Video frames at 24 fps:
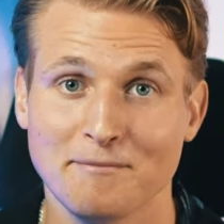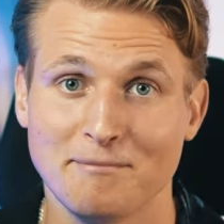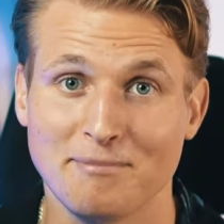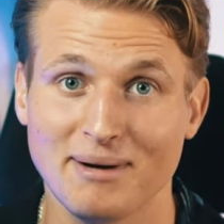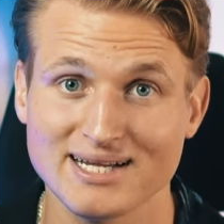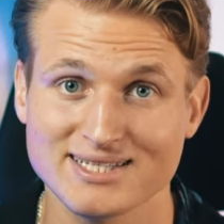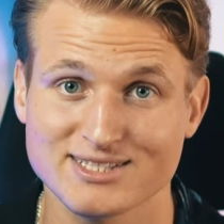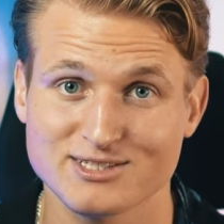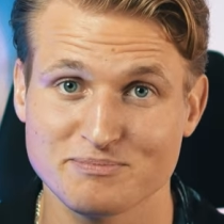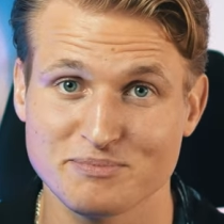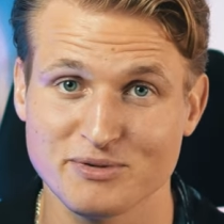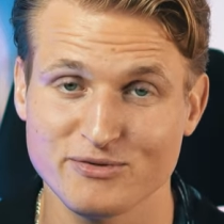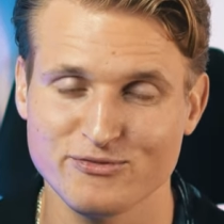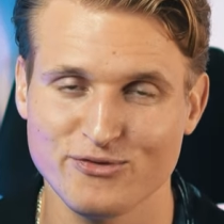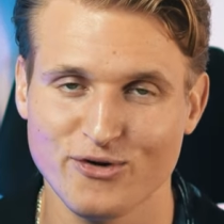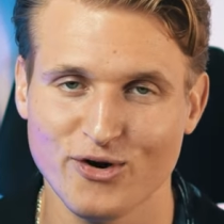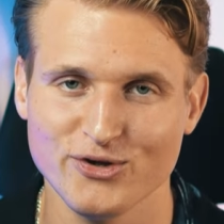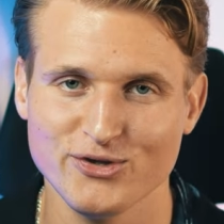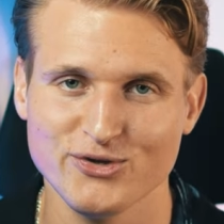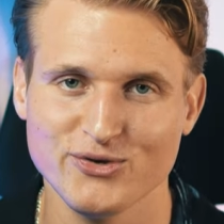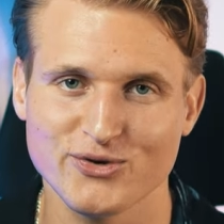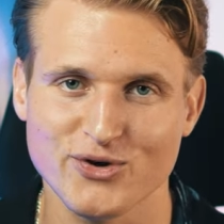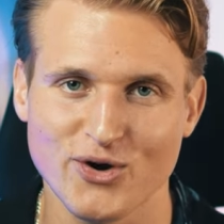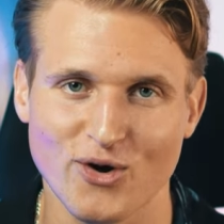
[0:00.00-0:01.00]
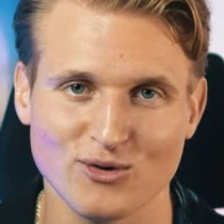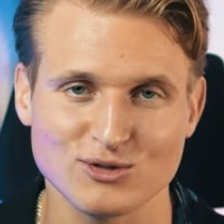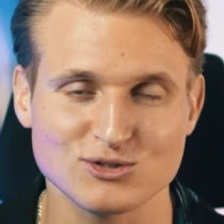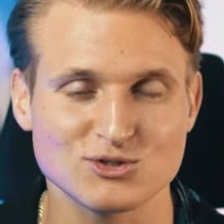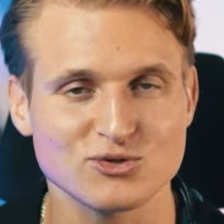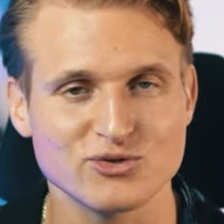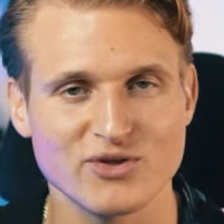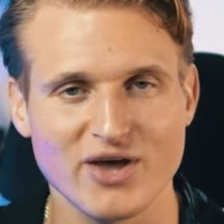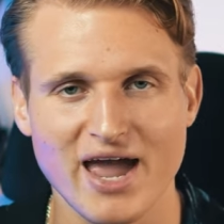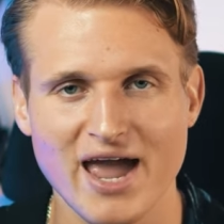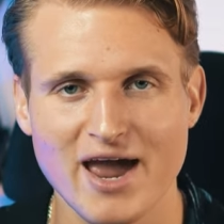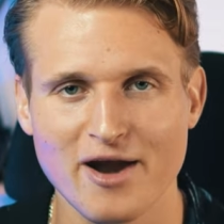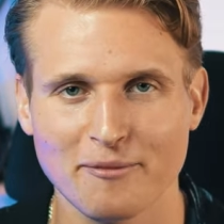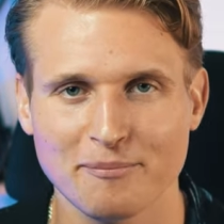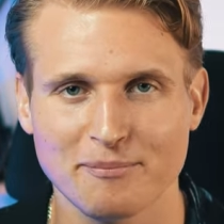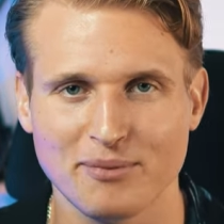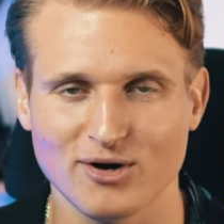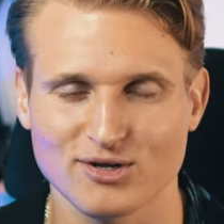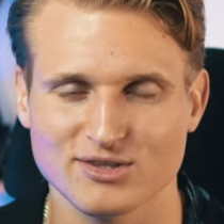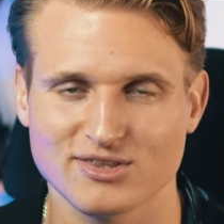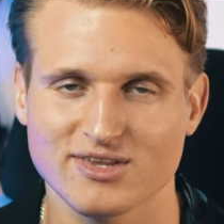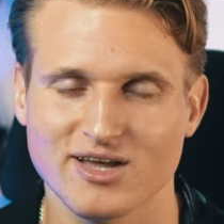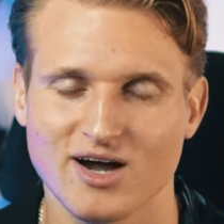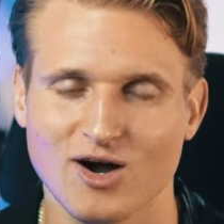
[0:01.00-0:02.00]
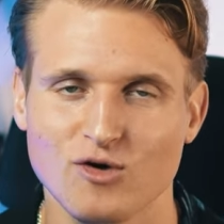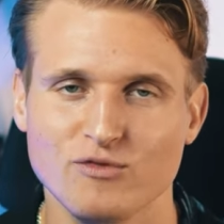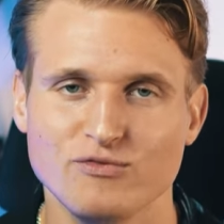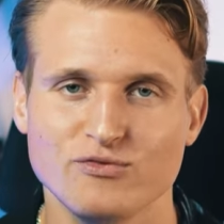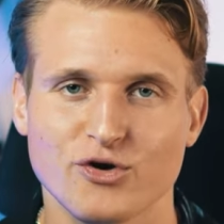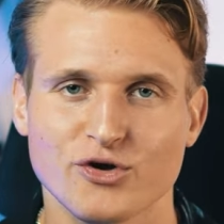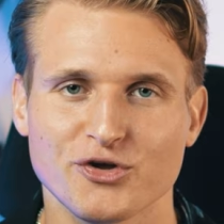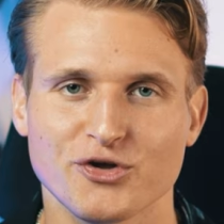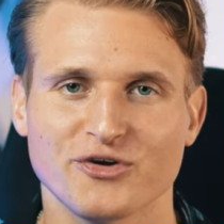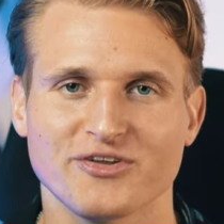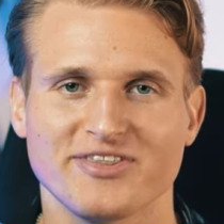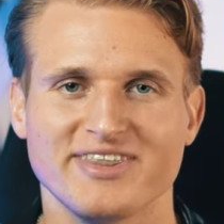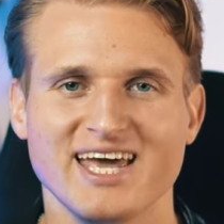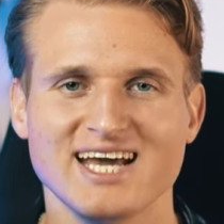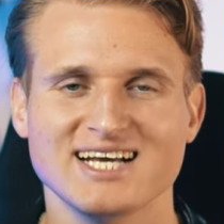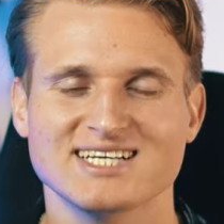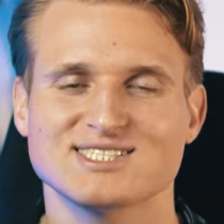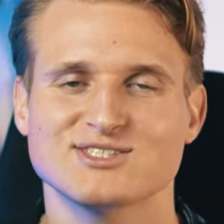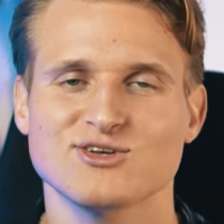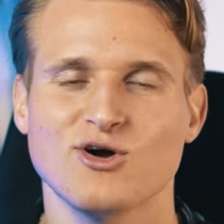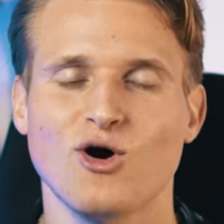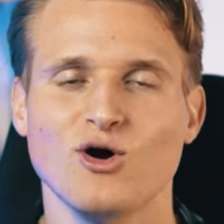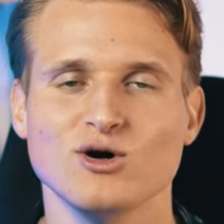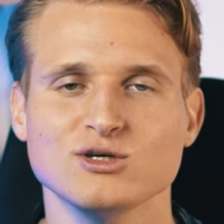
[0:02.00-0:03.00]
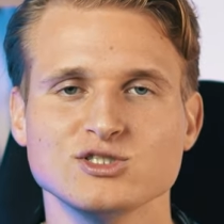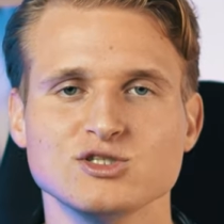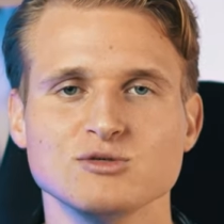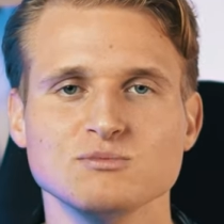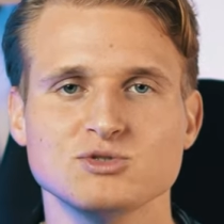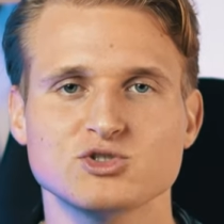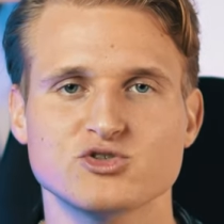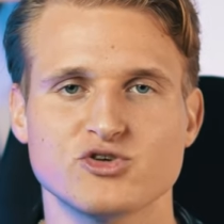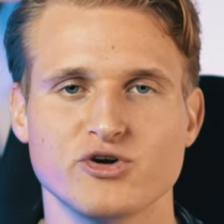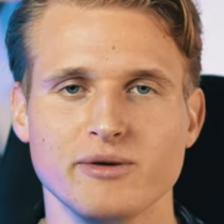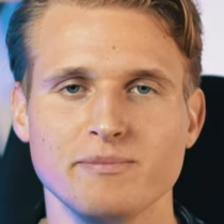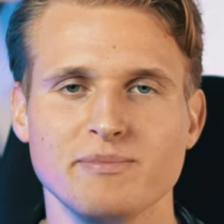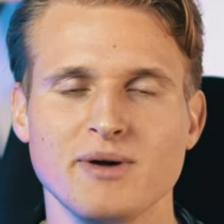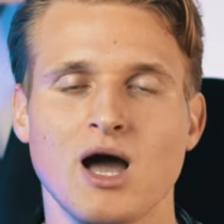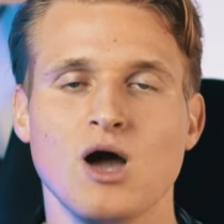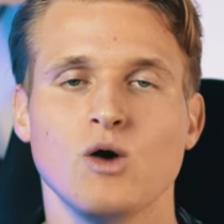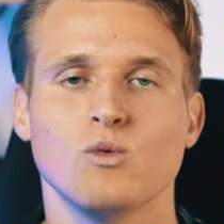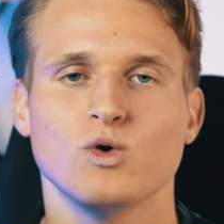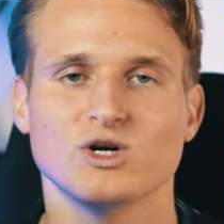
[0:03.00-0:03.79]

But before you go to the airport now for your next awesome trip,